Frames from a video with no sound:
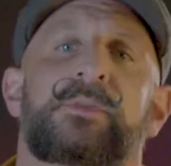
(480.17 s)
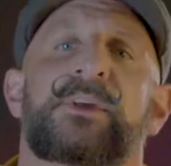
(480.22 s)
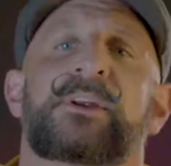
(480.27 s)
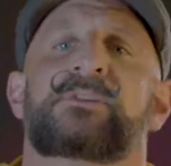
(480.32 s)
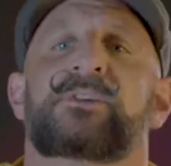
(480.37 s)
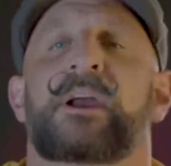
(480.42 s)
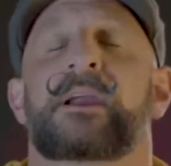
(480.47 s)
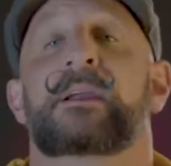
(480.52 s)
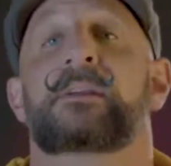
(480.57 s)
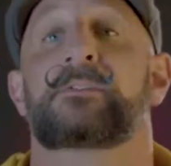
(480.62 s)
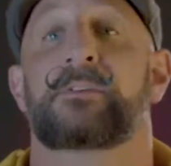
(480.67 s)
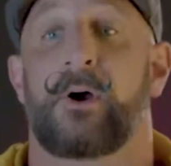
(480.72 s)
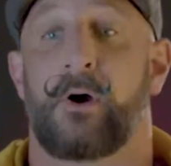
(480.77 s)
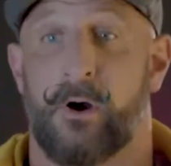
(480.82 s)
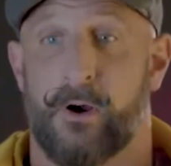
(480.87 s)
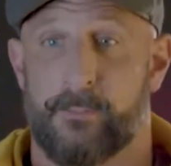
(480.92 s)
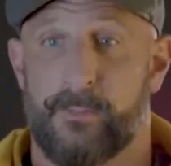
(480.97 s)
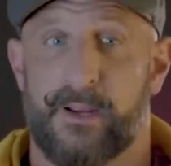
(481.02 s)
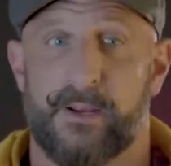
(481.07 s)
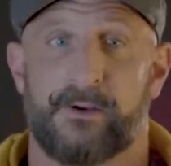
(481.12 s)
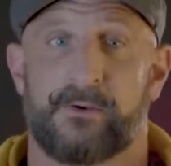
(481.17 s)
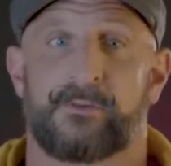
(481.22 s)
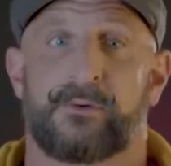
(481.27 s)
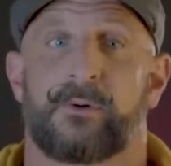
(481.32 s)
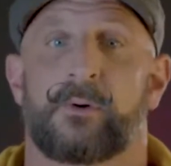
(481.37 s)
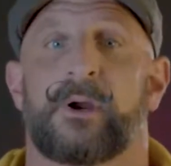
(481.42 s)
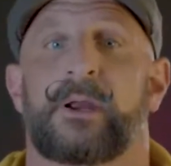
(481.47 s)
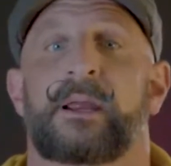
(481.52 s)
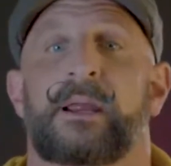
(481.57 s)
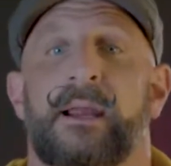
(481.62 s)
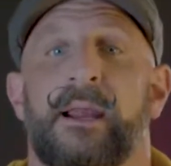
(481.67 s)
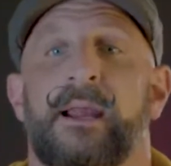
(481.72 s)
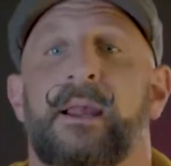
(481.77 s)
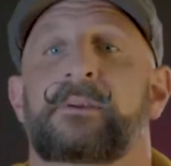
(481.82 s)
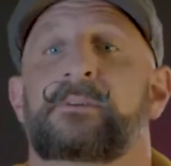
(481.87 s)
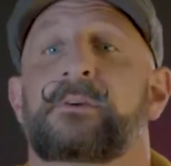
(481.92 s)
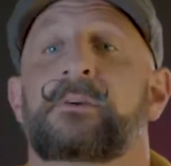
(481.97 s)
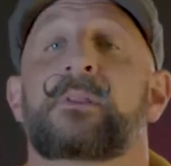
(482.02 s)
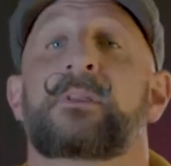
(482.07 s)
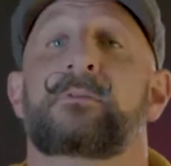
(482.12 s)
that check-ins are mandatory,
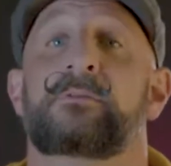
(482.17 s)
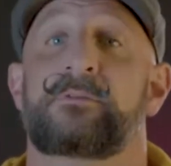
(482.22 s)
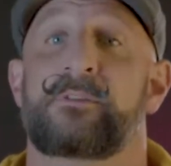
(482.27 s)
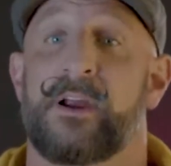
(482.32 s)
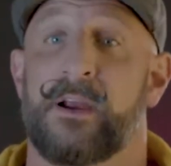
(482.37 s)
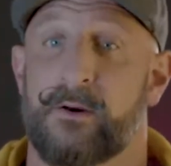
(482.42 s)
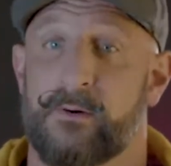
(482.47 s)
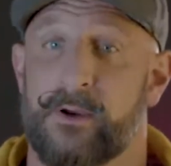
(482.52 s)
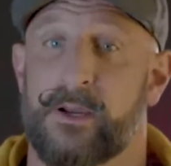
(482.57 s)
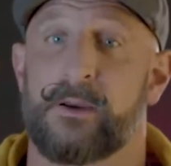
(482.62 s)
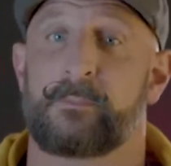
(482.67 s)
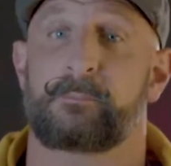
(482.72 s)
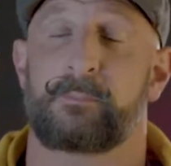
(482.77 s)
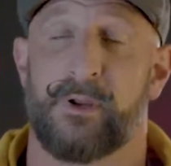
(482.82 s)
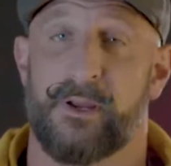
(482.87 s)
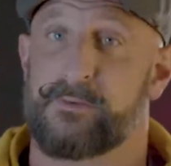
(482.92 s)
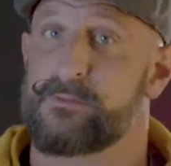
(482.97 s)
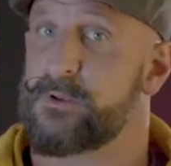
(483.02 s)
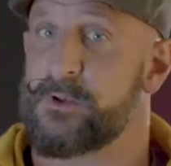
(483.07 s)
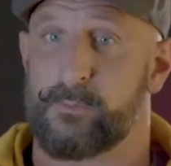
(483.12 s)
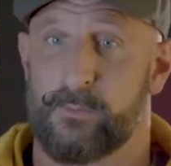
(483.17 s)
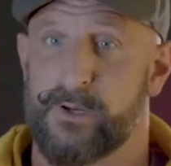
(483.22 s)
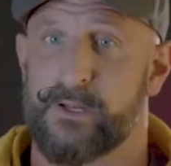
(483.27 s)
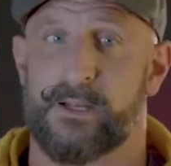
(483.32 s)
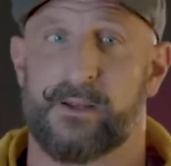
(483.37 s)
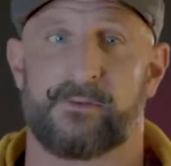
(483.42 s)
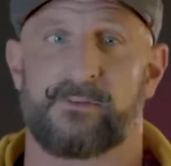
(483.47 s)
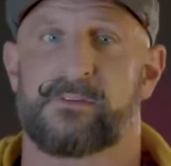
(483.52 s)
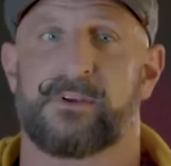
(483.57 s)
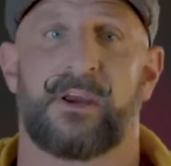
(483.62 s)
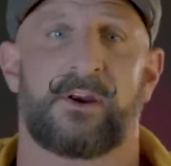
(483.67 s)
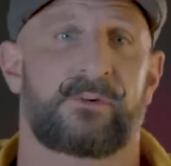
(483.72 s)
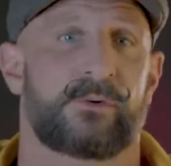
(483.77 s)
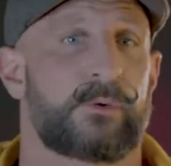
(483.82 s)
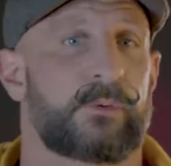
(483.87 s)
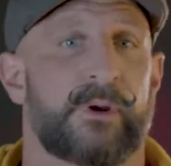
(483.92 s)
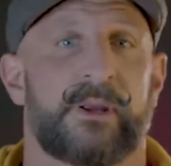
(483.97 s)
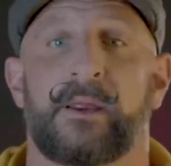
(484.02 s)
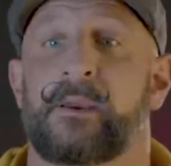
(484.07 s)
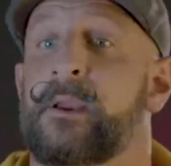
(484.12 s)
and due to the very busy weekend
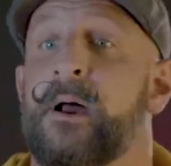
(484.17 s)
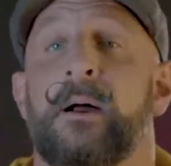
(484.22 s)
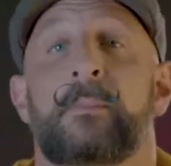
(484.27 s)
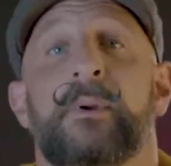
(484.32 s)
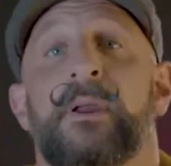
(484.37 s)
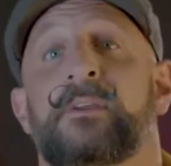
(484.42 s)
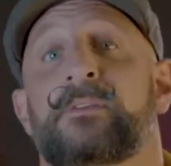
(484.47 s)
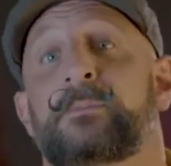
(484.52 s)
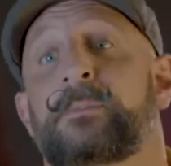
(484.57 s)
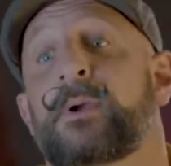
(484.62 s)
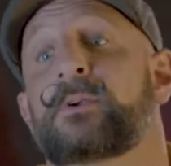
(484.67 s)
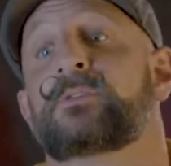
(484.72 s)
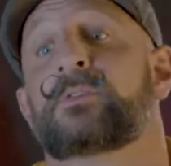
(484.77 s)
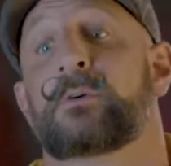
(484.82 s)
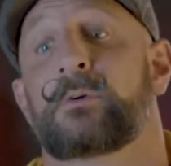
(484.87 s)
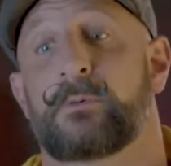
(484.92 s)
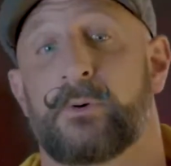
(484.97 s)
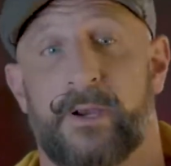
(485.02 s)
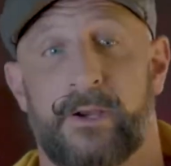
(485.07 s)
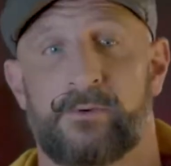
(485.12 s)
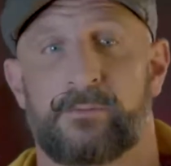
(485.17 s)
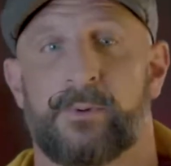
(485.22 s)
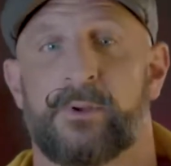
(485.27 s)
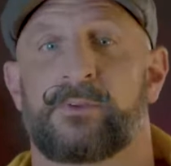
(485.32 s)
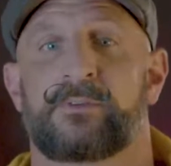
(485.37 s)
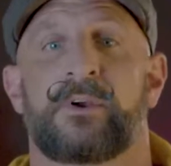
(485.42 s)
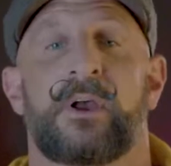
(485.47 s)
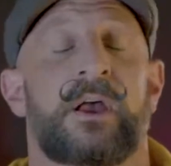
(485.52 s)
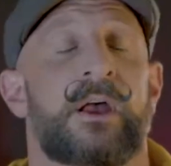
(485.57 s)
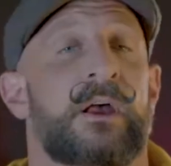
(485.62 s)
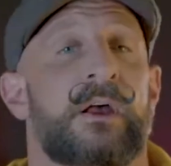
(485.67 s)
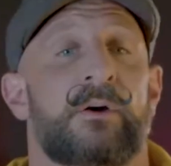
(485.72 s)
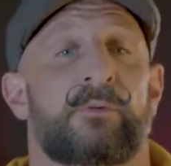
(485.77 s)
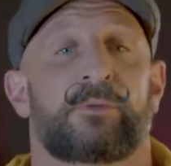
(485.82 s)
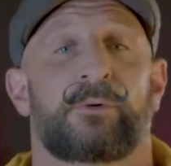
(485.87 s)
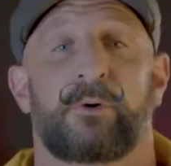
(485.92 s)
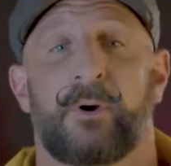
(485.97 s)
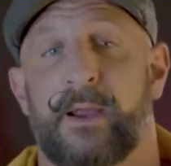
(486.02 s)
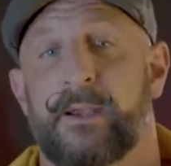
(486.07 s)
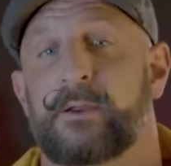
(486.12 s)
schedule, we cannot make special arrangements
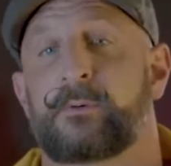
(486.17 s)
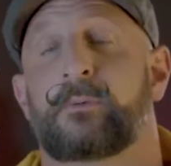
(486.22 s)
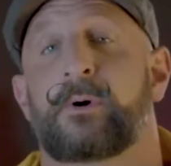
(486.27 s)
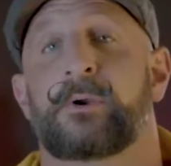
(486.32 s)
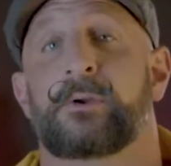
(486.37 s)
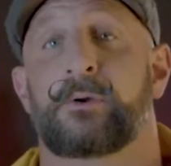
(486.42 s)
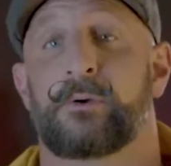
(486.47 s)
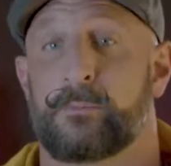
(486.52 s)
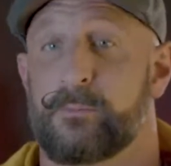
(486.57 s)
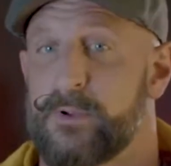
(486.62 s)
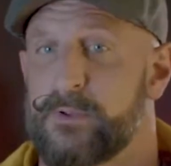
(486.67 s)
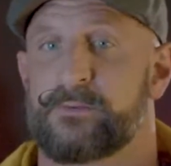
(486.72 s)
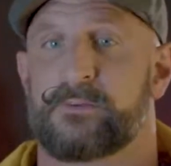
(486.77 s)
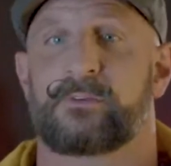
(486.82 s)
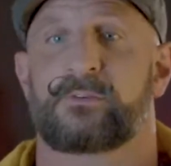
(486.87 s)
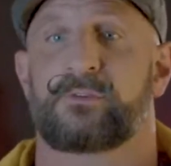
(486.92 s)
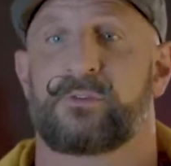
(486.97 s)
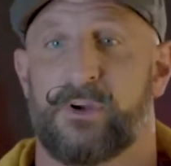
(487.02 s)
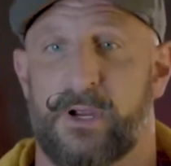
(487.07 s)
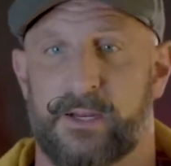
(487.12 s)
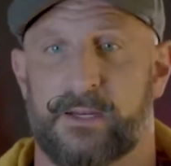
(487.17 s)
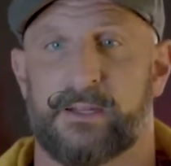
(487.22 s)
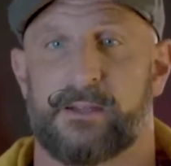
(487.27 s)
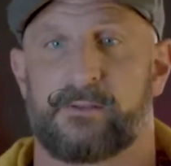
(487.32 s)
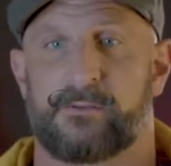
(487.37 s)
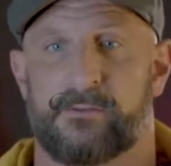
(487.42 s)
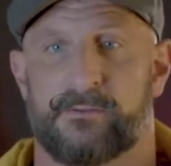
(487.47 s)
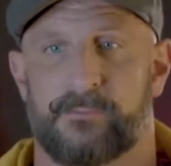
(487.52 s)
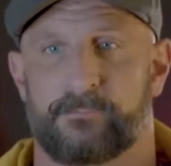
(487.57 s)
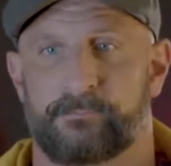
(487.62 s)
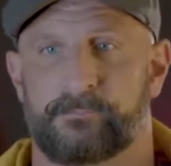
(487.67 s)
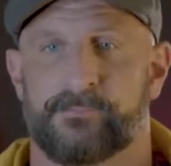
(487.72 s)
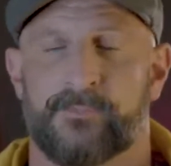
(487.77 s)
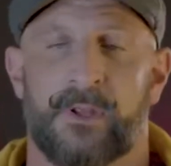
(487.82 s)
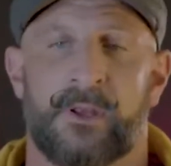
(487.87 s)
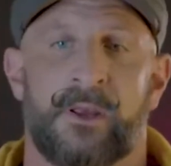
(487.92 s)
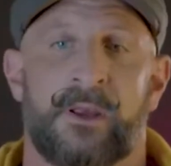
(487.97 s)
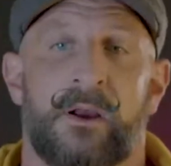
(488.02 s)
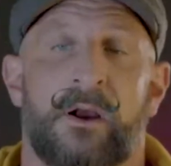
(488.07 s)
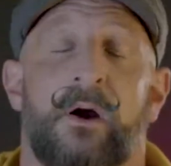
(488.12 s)
for anyone who misses check-ins.
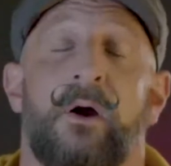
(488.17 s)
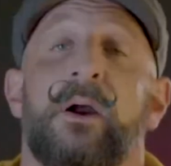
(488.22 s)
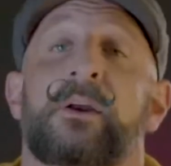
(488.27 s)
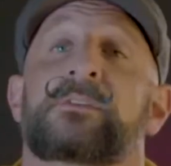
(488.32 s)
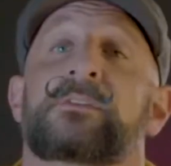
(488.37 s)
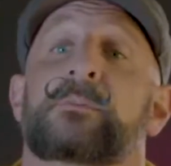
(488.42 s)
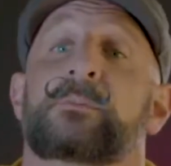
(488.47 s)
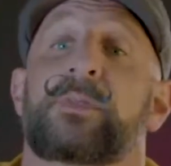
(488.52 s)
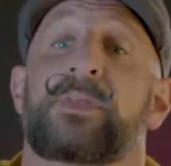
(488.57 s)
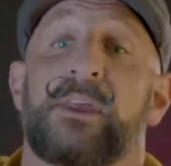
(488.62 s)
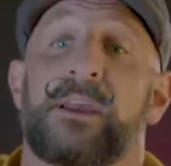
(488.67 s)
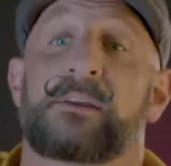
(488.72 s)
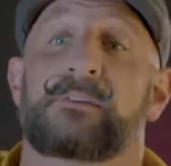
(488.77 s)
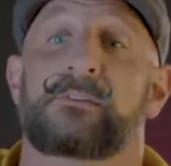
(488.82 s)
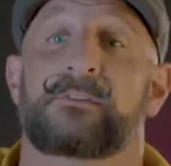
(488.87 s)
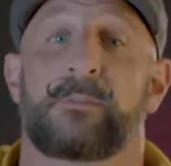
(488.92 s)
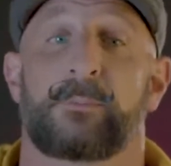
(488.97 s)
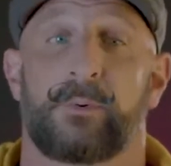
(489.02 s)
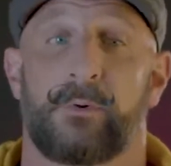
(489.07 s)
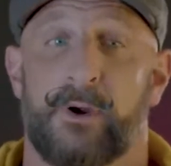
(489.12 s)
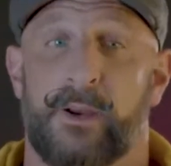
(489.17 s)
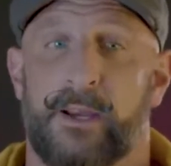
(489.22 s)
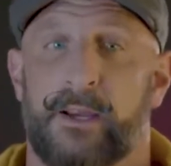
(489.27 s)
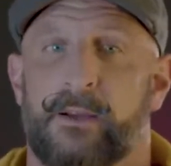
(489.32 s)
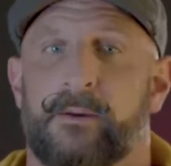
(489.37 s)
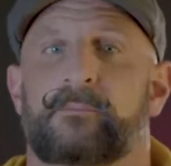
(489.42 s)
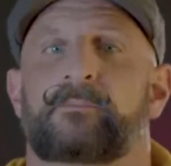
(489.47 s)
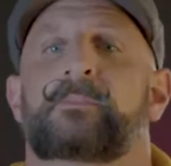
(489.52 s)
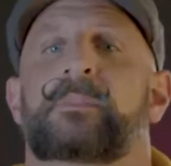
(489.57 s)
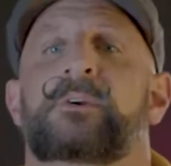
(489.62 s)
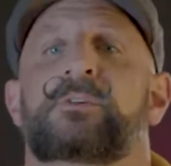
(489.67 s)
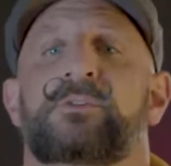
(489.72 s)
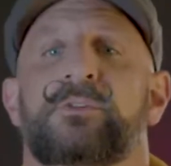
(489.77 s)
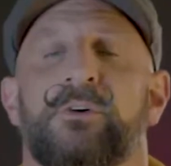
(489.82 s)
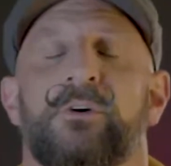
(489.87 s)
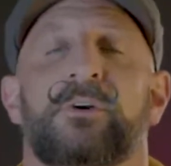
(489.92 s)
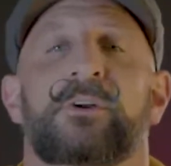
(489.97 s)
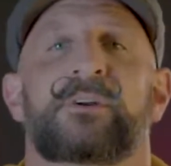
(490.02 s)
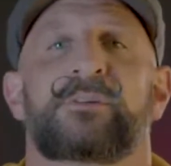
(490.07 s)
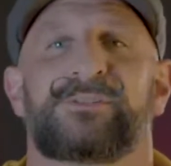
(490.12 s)
All right, some things to bring. Be
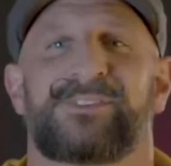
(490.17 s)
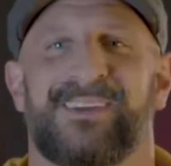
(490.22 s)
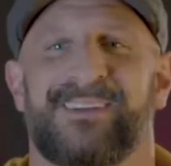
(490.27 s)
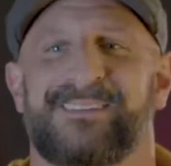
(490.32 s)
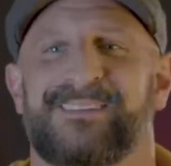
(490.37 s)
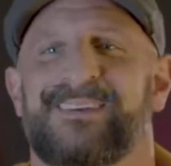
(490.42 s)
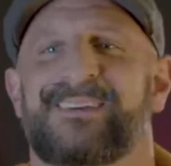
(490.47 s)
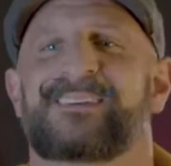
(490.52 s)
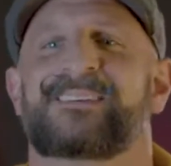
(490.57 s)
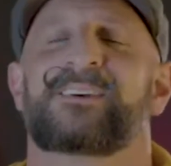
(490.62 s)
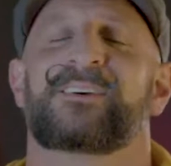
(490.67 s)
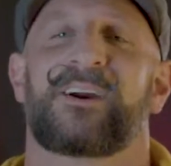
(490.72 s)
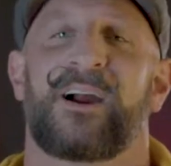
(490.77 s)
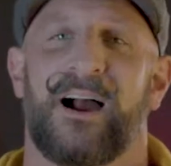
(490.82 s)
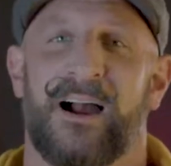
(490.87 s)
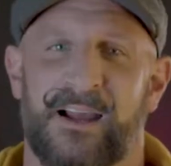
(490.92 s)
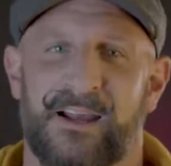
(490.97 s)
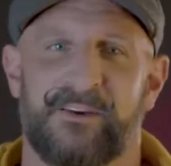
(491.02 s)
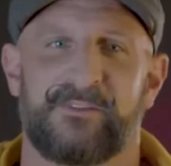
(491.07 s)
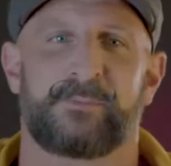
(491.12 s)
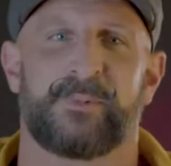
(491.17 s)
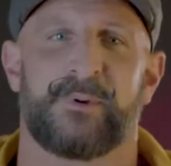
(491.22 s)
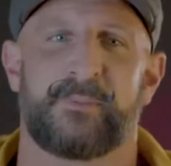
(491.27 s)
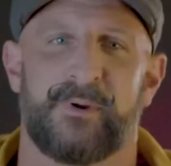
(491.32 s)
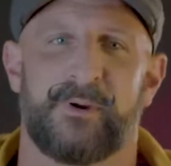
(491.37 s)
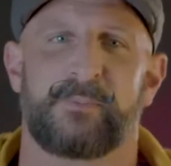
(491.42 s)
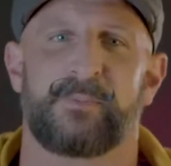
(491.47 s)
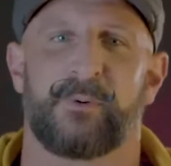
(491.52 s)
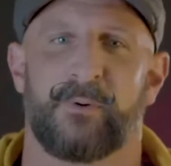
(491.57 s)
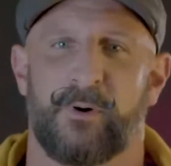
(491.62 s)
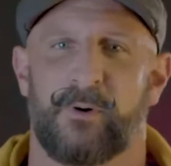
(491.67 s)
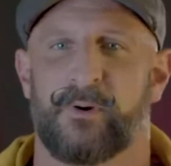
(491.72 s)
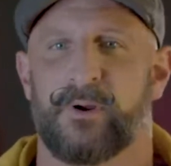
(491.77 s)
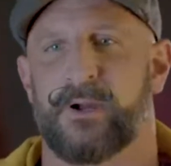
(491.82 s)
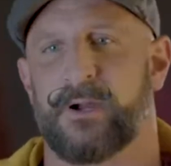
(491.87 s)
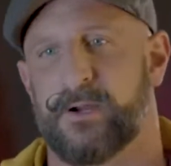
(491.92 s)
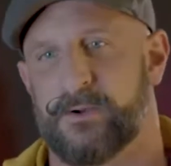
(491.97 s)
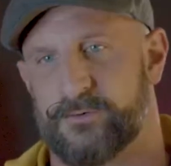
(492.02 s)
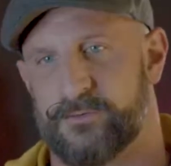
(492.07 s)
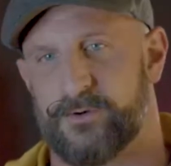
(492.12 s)
sure you've sent in your IFBB Pro
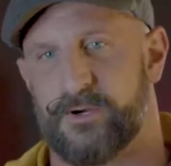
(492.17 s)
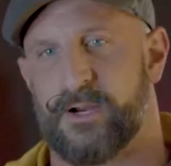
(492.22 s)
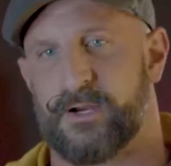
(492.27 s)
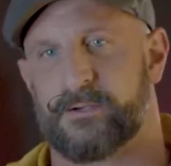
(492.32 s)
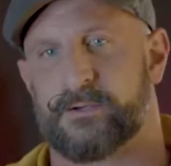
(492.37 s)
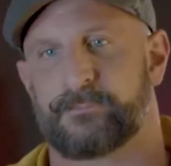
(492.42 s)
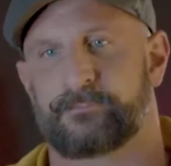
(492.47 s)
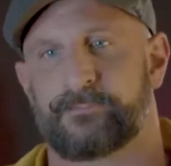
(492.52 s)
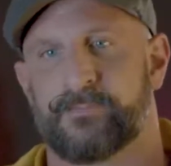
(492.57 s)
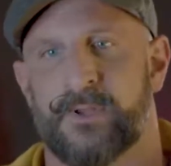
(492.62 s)
contract.